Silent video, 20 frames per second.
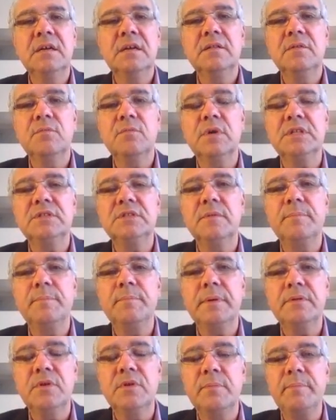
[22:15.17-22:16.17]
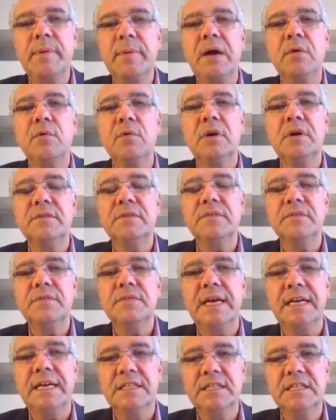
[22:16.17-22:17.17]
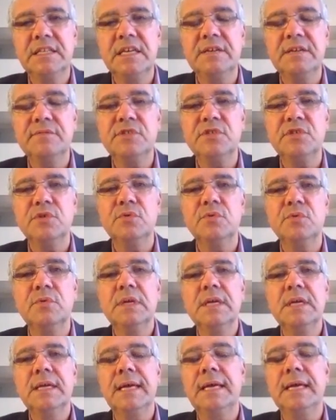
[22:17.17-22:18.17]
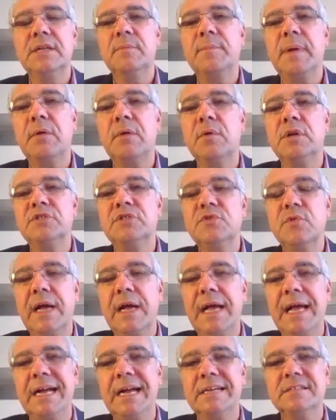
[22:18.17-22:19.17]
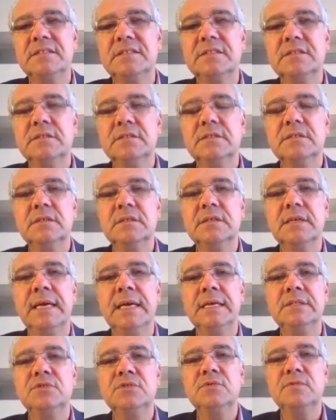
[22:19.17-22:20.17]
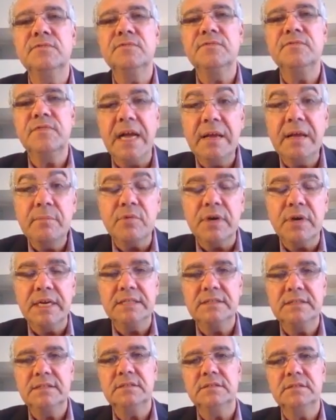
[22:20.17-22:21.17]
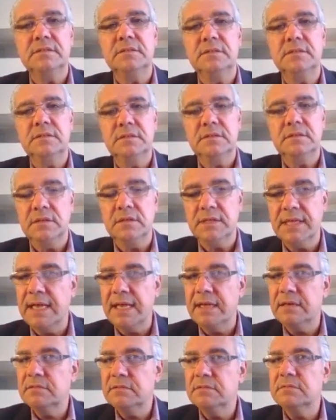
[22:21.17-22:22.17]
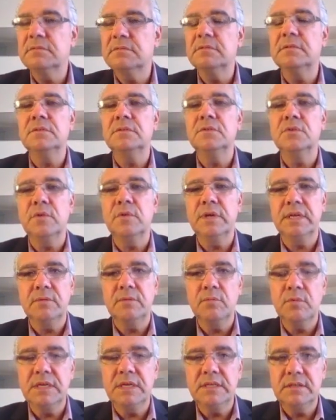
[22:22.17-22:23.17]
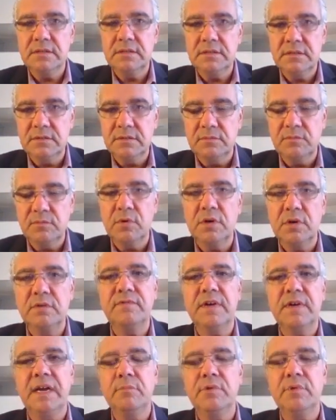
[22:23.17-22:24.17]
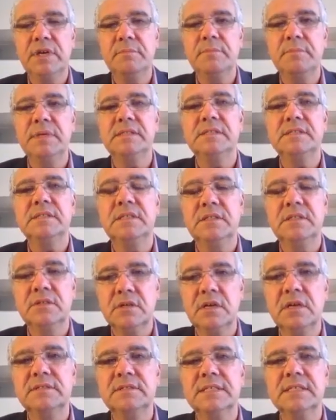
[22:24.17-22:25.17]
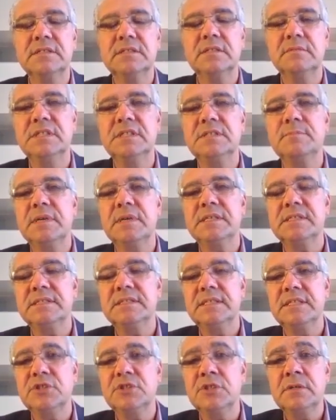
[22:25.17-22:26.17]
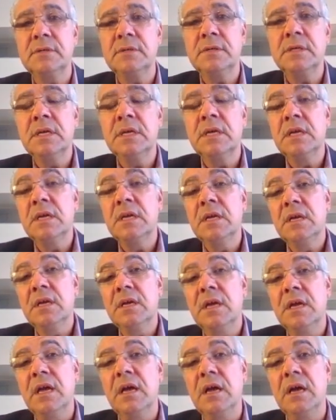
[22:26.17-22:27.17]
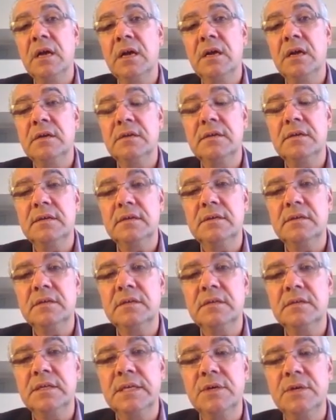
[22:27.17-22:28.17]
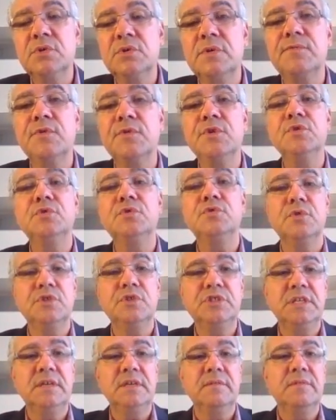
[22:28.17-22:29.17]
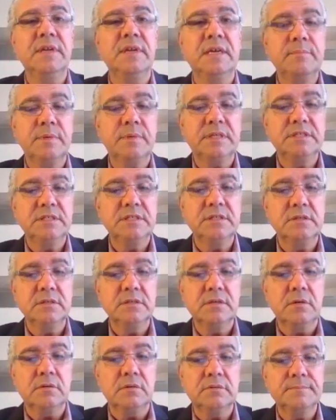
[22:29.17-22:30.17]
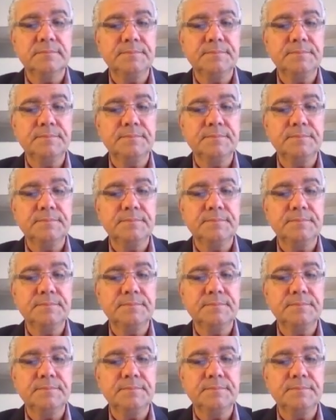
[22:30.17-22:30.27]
what the power that it gives you, and the power to act and to vibrate, again, knowing what the word vibrate means in the context of this presentation, in order for you to achieve that particular goal.